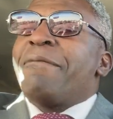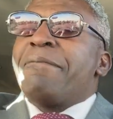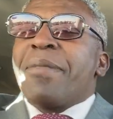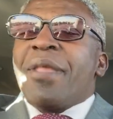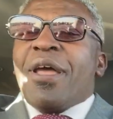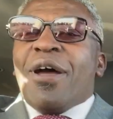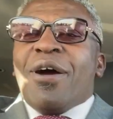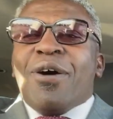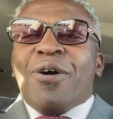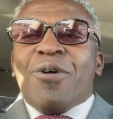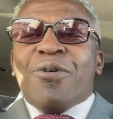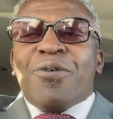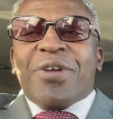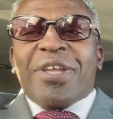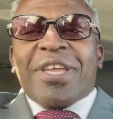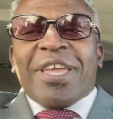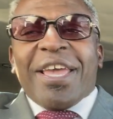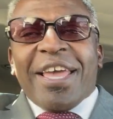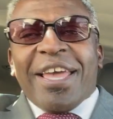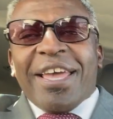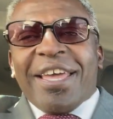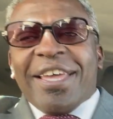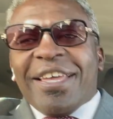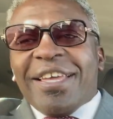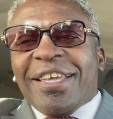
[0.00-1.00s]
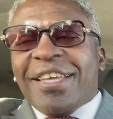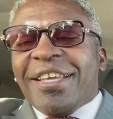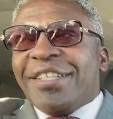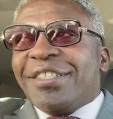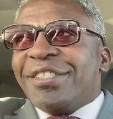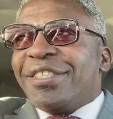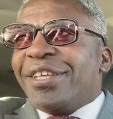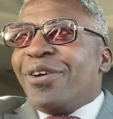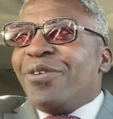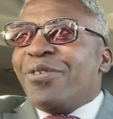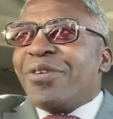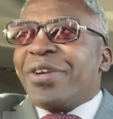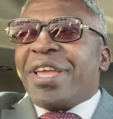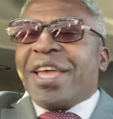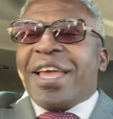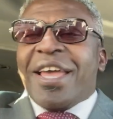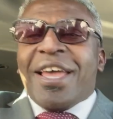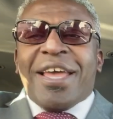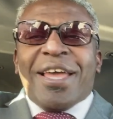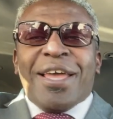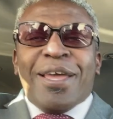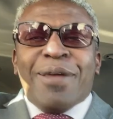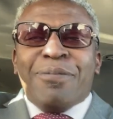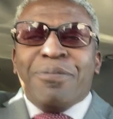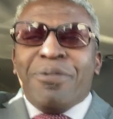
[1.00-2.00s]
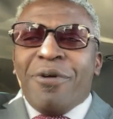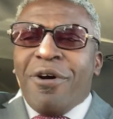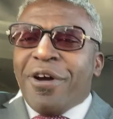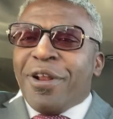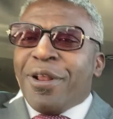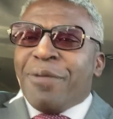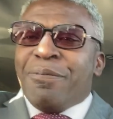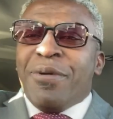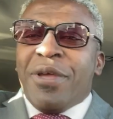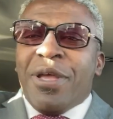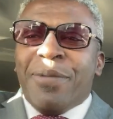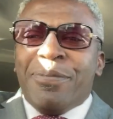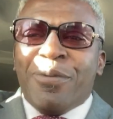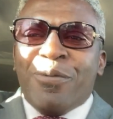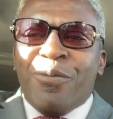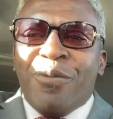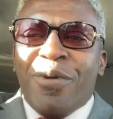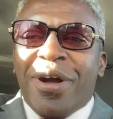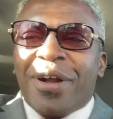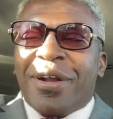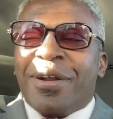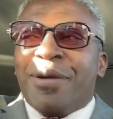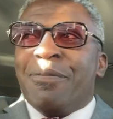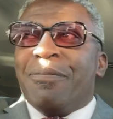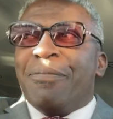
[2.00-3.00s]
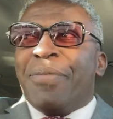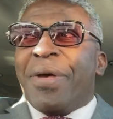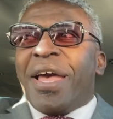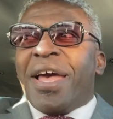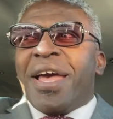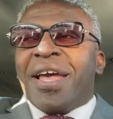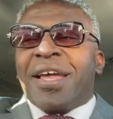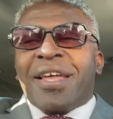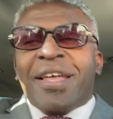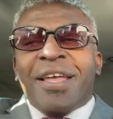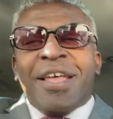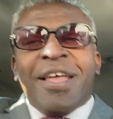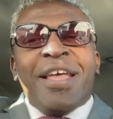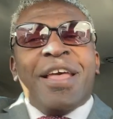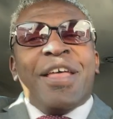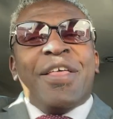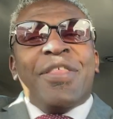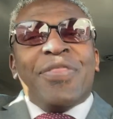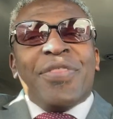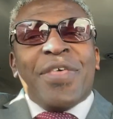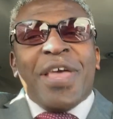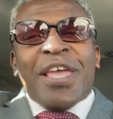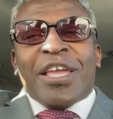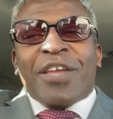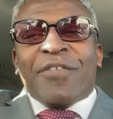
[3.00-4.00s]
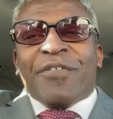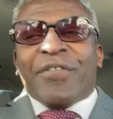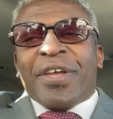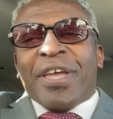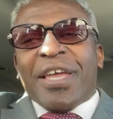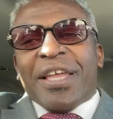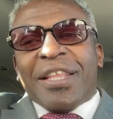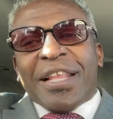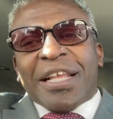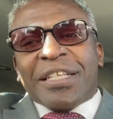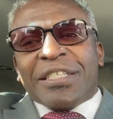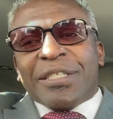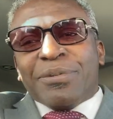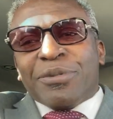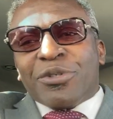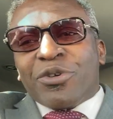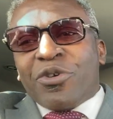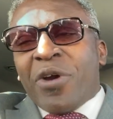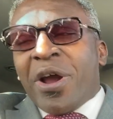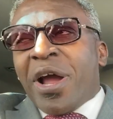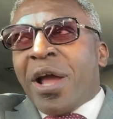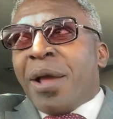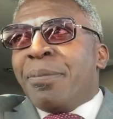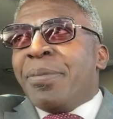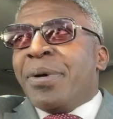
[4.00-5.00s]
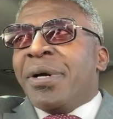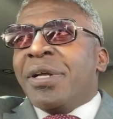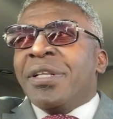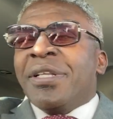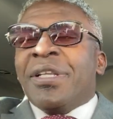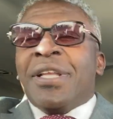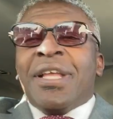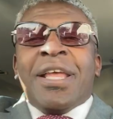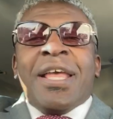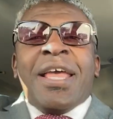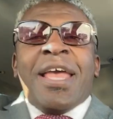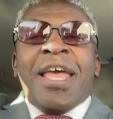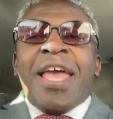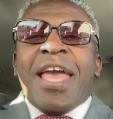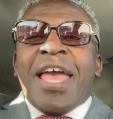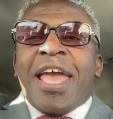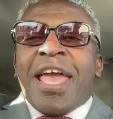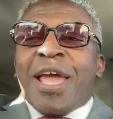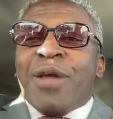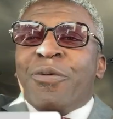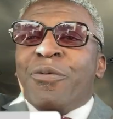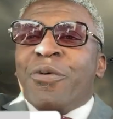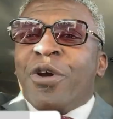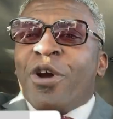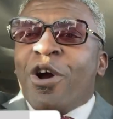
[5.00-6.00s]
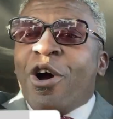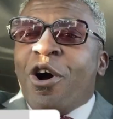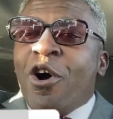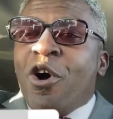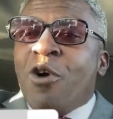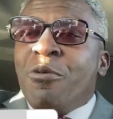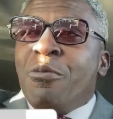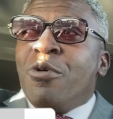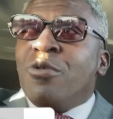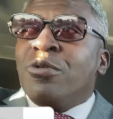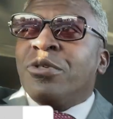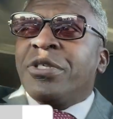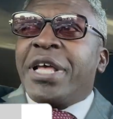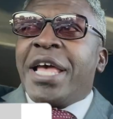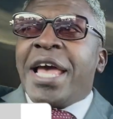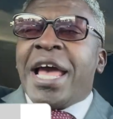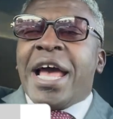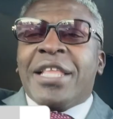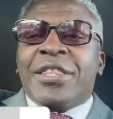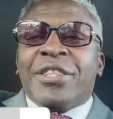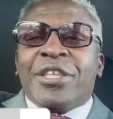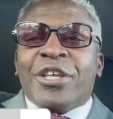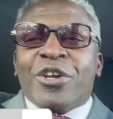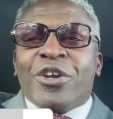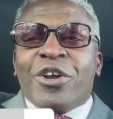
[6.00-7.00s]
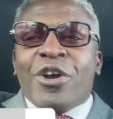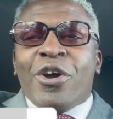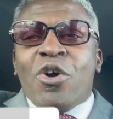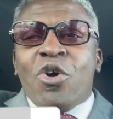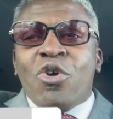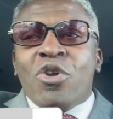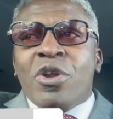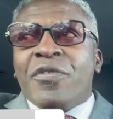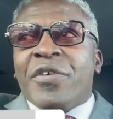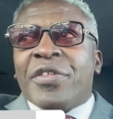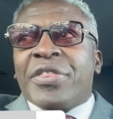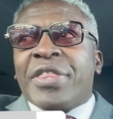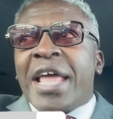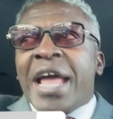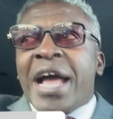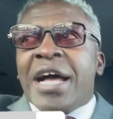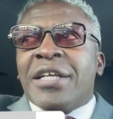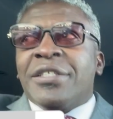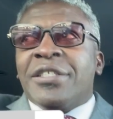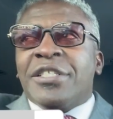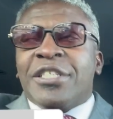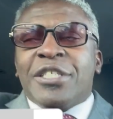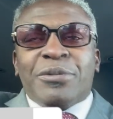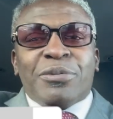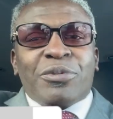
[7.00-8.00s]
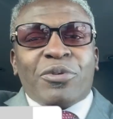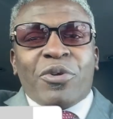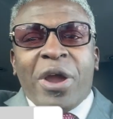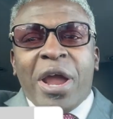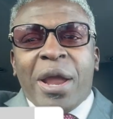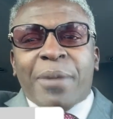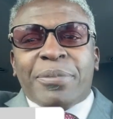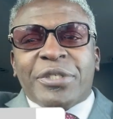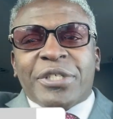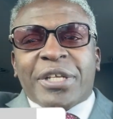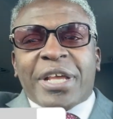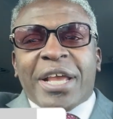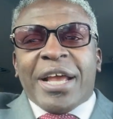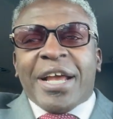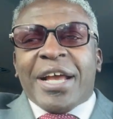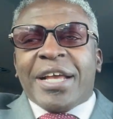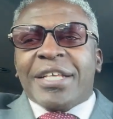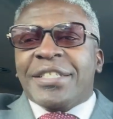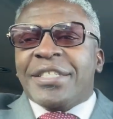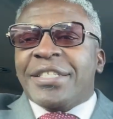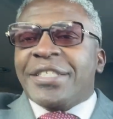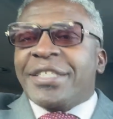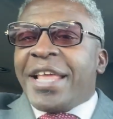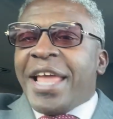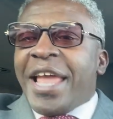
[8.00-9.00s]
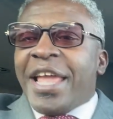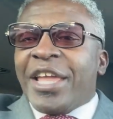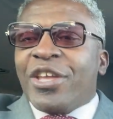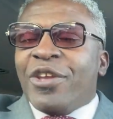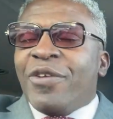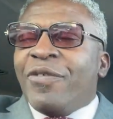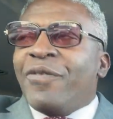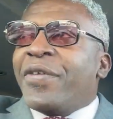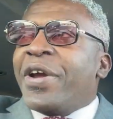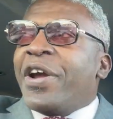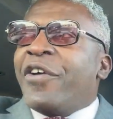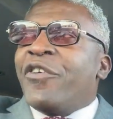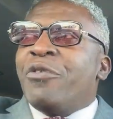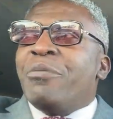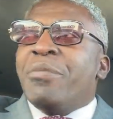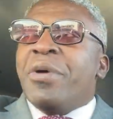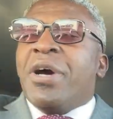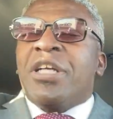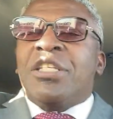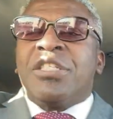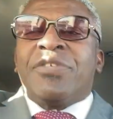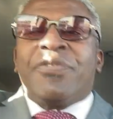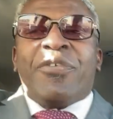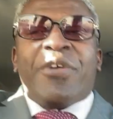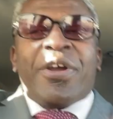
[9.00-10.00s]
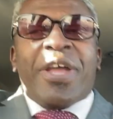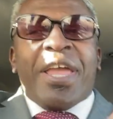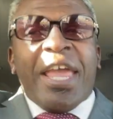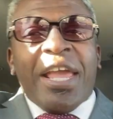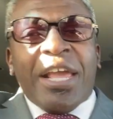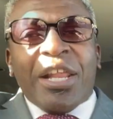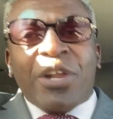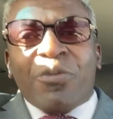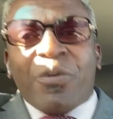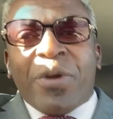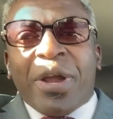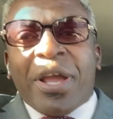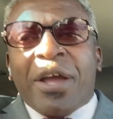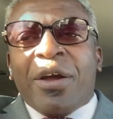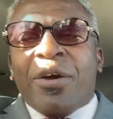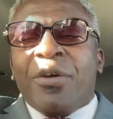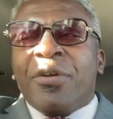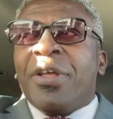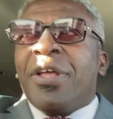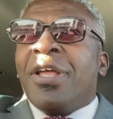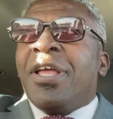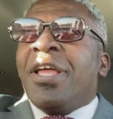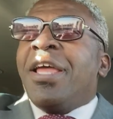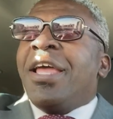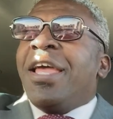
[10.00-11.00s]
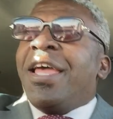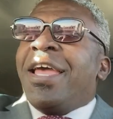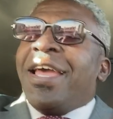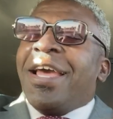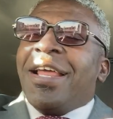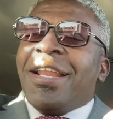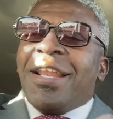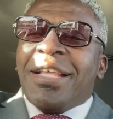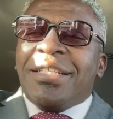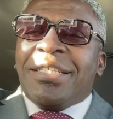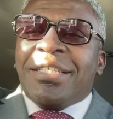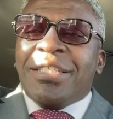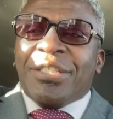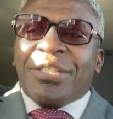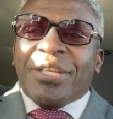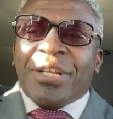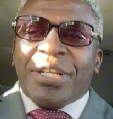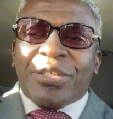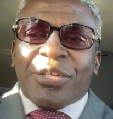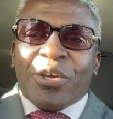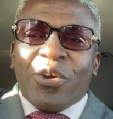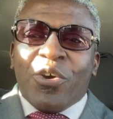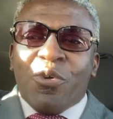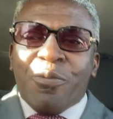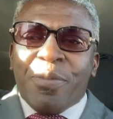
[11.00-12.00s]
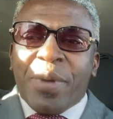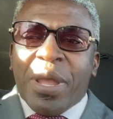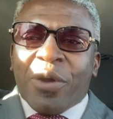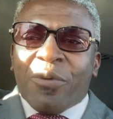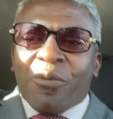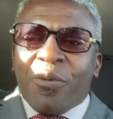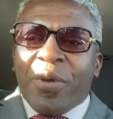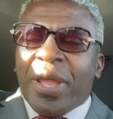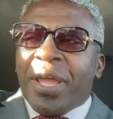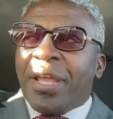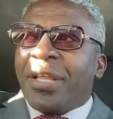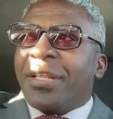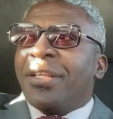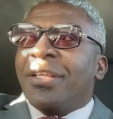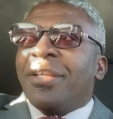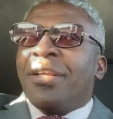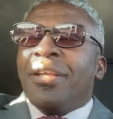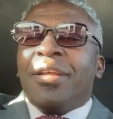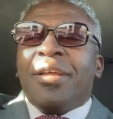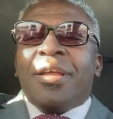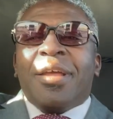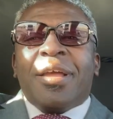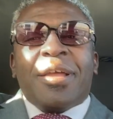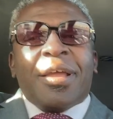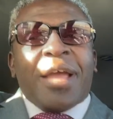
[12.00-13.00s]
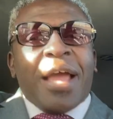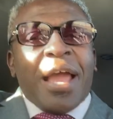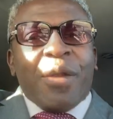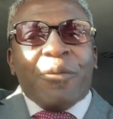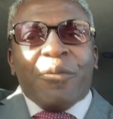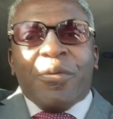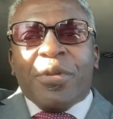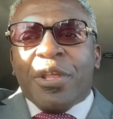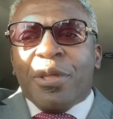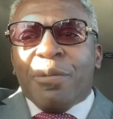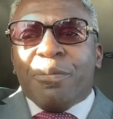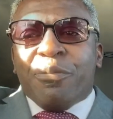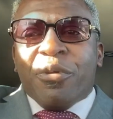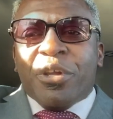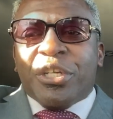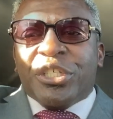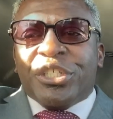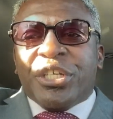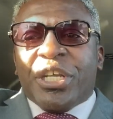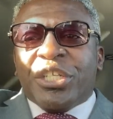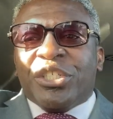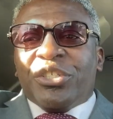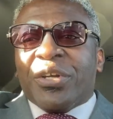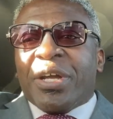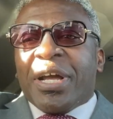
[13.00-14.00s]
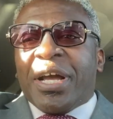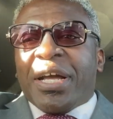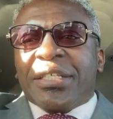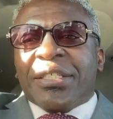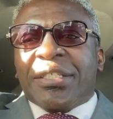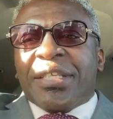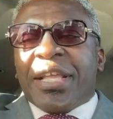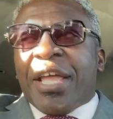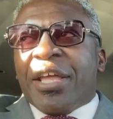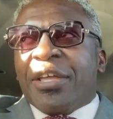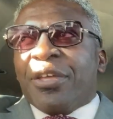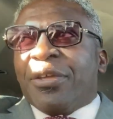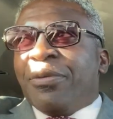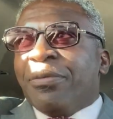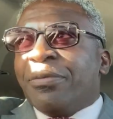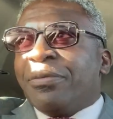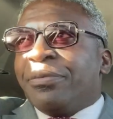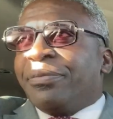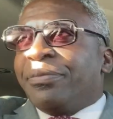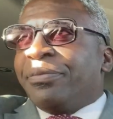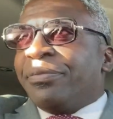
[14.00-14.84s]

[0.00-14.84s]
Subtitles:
Yeah! Okay, okay, party people, welcome back. Thank you for hitting that subscribe button. And we're almost at the goal of 1,000 subscribers, guys. Thank you very much for hanging around and listening to this old man rant. I really appreciate you guys. Thank you.